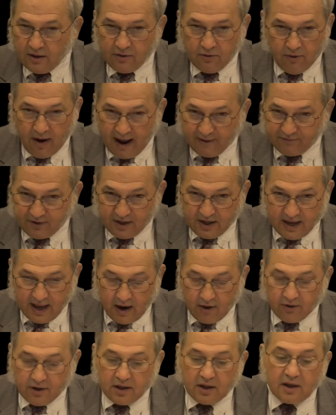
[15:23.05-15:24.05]
Grafton
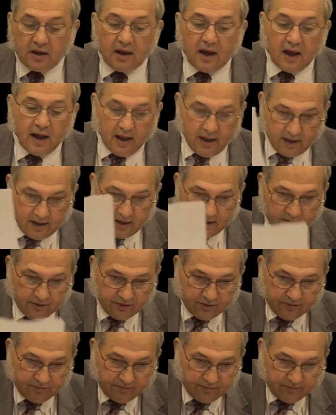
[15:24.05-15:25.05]
County it's